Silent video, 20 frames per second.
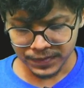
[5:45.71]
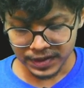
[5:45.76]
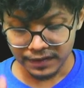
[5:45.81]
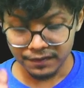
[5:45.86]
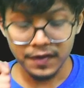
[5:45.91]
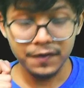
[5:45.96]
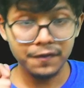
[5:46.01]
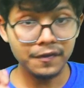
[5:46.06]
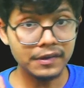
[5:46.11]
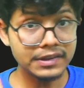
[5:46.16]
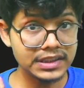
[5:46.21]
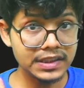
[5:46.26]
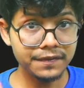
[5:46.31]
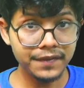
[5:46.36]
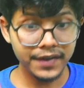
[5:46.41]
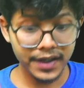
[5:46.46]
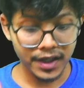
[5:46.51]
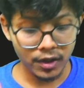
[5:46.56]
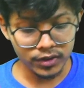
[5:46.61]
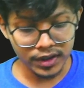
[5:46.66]
We firstly
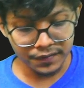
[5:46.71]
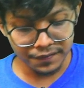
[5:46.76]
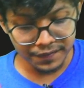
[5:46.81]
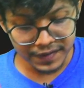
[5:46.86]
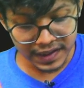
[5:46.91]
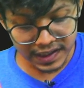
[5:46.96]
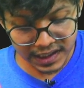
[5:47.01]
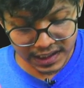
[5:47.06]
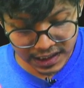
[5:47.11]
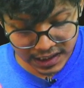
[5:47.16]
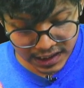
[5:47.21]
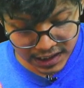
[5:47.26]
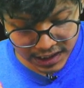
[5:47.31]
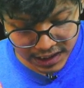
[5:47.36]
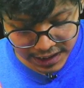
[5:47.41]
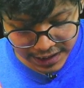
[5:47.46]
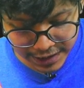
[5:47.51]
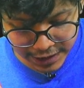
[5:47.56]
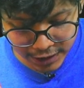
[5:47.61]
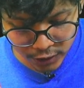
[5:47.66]
figure out that we
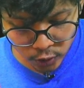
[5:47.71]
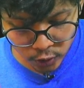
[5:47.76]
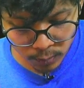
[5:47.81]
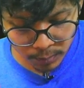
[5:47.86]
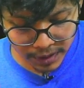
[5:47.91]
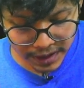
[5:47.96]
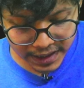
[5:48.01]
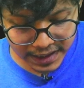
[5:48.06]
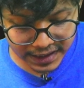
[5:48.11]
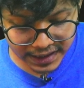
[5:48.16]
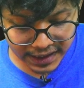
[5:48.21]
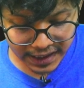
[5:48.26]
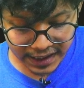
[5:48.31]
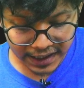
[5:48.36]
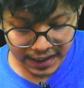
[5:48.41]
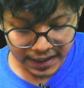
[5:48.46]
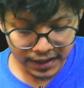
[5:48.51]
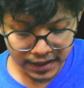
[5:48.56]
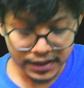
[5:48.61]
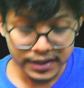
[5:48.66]
need to
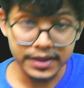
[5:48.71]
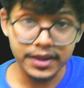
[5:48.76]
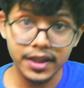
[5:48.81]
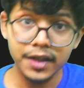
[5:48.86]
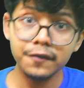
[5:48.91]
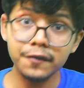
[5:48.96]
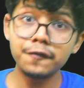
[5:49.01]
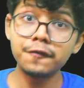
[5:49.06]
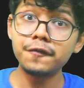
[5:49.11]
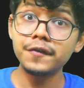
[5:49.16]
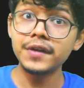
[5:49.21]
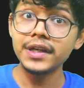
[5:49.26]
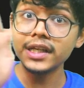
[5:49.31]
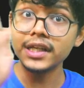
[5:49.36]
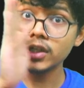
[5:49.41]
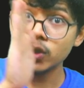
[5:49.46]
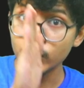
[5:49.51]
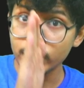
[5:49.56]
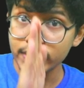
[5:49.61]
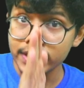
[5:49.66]
maintain the
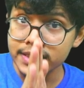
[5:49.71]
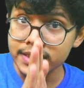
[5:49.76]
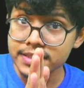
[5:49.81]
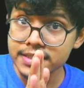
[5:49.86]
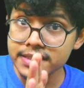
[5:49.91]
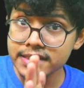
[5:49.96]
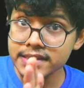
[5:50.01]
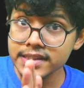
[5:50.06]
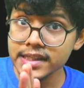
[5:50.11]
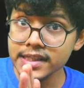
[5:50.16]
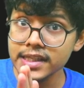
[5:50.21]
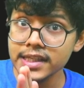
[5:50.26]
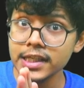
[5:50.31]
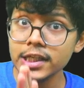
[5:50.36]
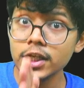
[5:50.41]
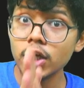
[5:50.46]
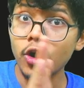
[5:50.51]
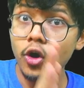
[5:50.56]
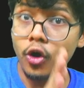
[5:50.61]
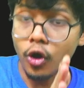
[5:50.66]

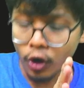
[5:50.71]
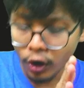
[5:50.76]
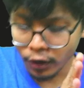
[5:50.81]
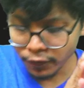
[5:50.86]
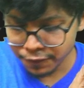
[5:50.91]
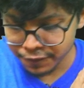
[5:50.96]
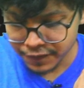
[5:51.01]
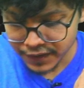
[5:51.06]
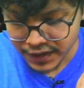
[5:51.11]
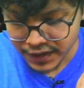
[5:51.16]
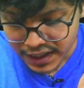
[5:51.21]
frequency of